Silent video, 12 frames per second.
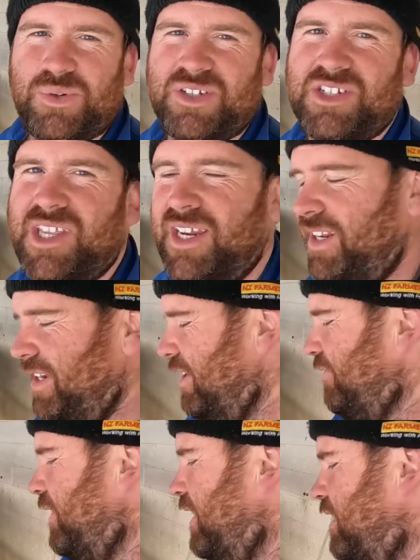of skinny
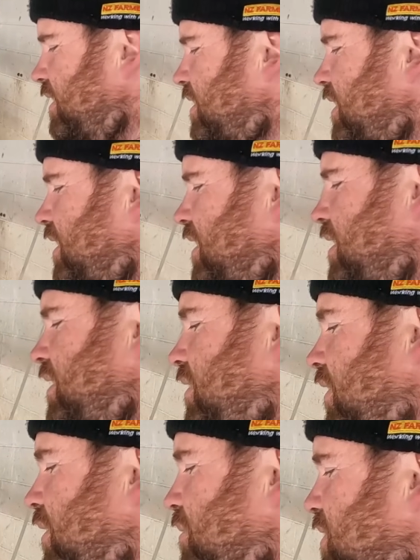enough. And
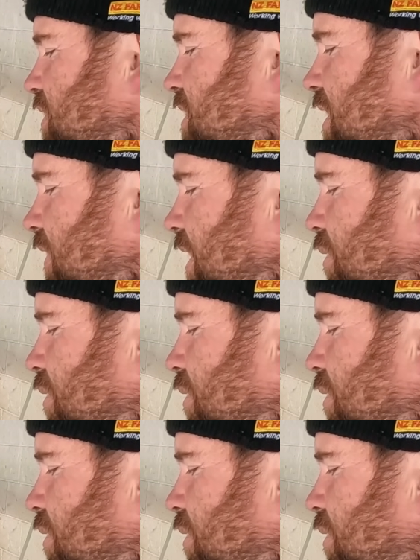I was just having a